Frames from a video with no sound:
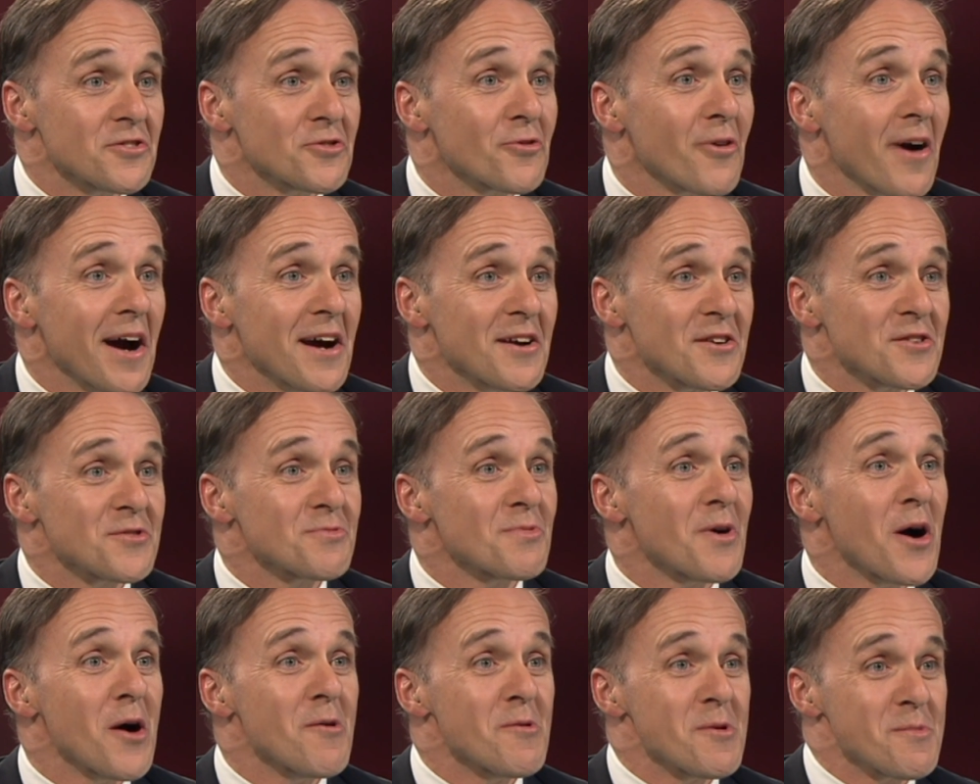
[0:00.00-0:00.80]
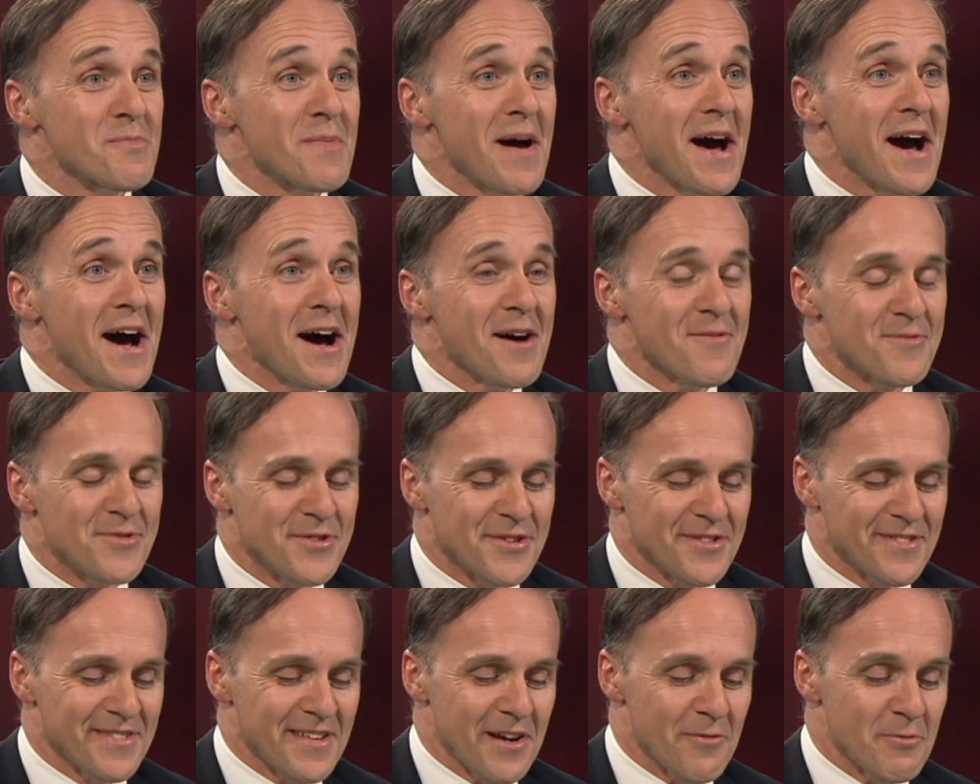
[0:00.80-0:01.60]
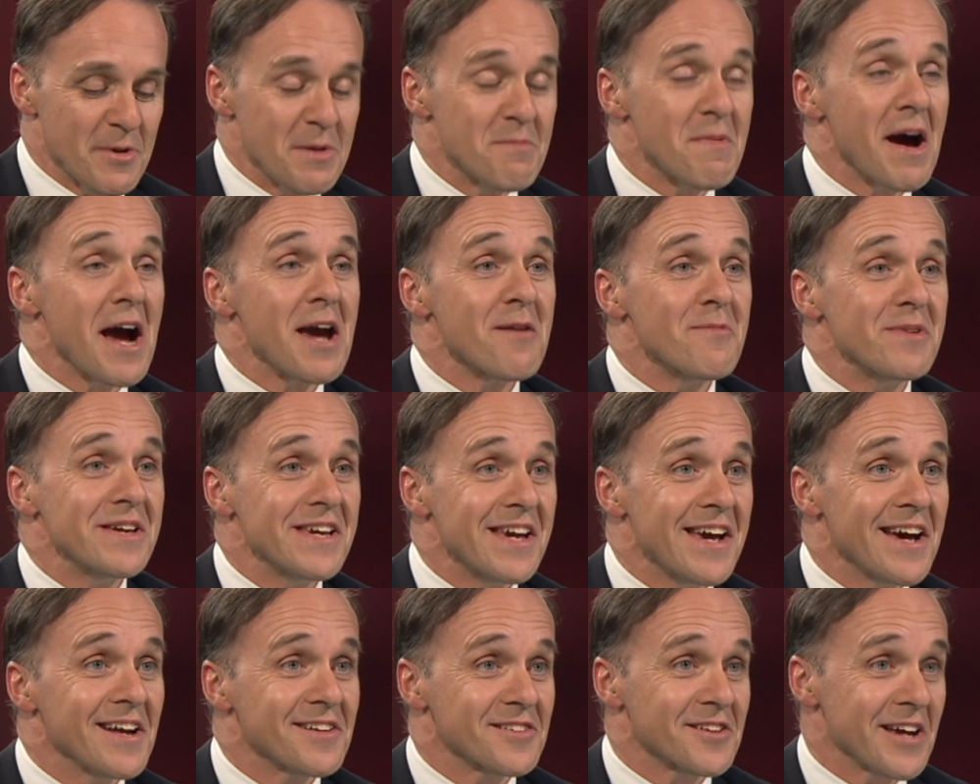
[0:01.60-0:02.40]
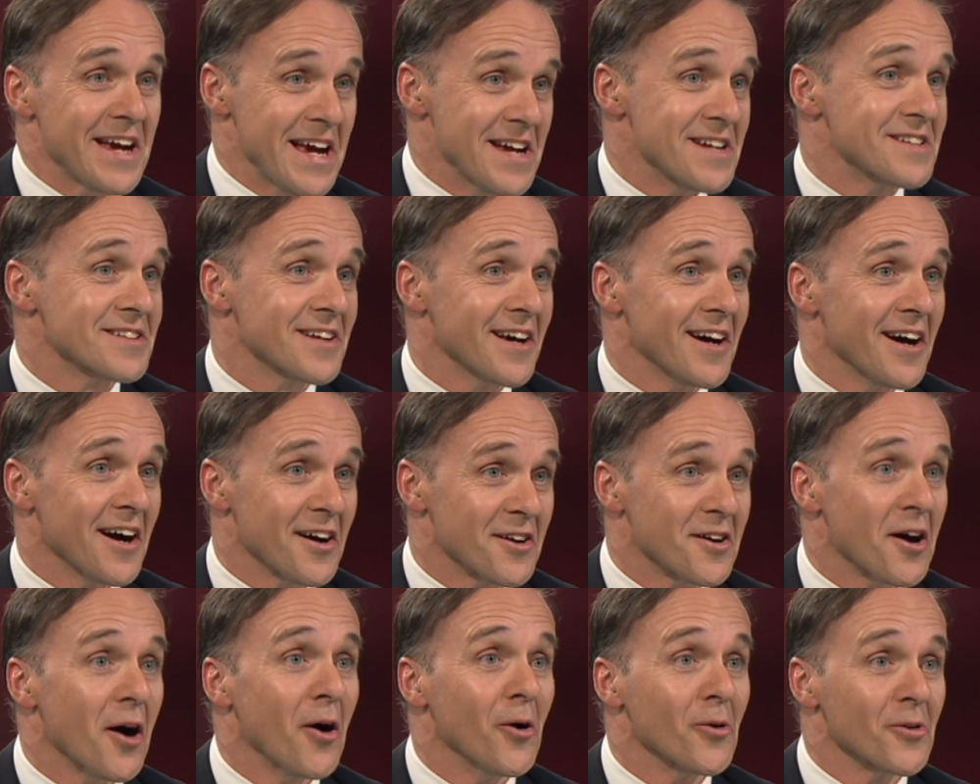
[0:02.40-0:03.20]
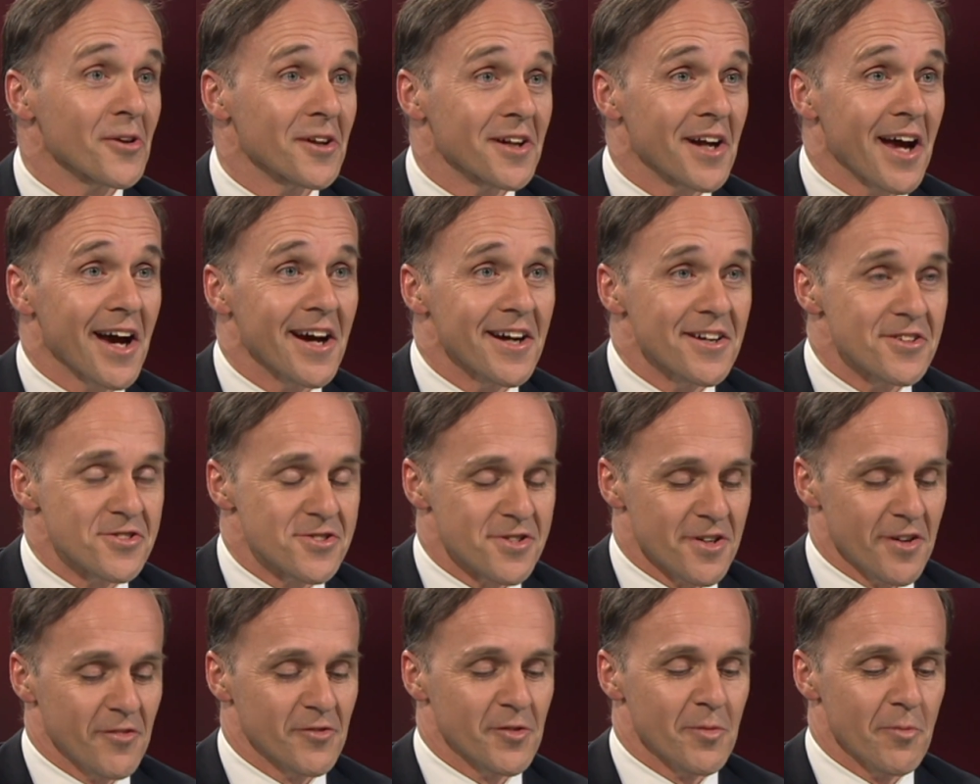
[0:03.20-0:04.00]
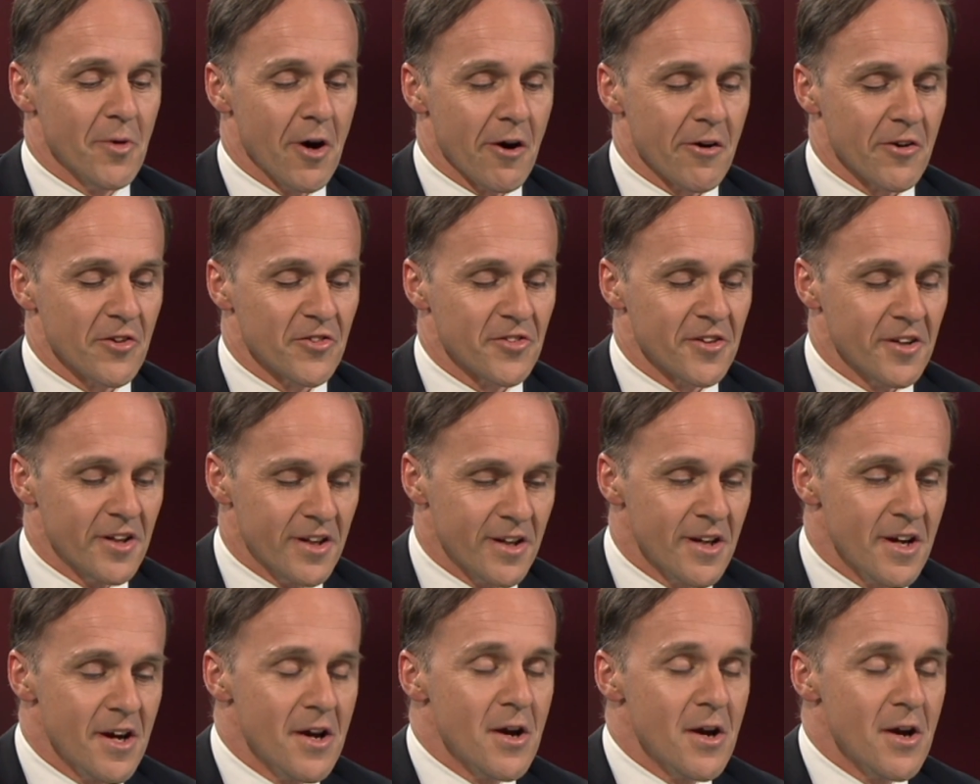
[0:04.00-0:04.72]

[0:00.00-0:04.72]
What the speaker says: greatest moment, perhaps, that we may be yet to enter a golden age of democracy.